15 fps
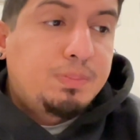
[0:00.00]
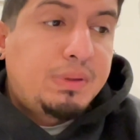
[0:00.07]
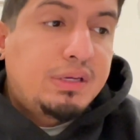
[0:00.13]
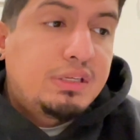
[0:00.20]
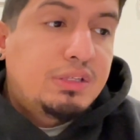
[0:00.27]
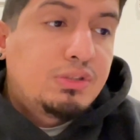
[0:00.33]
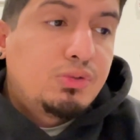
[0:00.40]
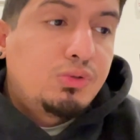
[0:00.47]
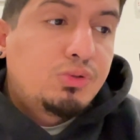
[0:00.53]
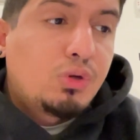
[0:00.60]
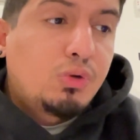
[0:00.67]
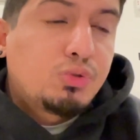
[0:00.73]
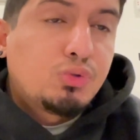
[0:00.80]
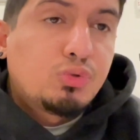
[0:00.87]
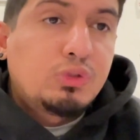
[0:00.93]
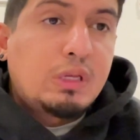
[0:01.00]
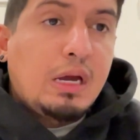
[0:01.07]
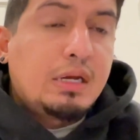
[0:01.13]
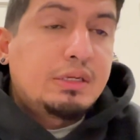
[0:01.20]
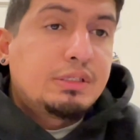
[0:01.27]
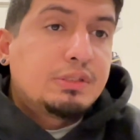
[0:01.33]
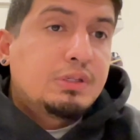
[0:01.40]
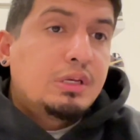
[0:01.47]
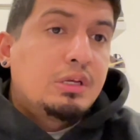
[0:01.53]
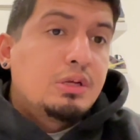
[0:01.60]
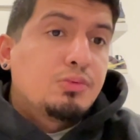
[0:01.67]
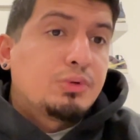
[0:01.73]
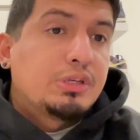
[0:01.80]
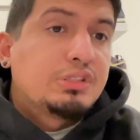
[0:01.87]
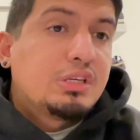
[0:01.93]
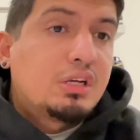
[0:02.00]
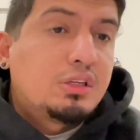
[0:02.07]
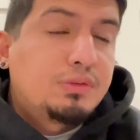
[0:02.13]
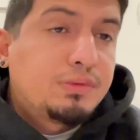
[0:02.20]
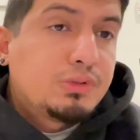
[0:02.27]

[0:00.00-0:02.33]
Penny 2 Social Status, retailing for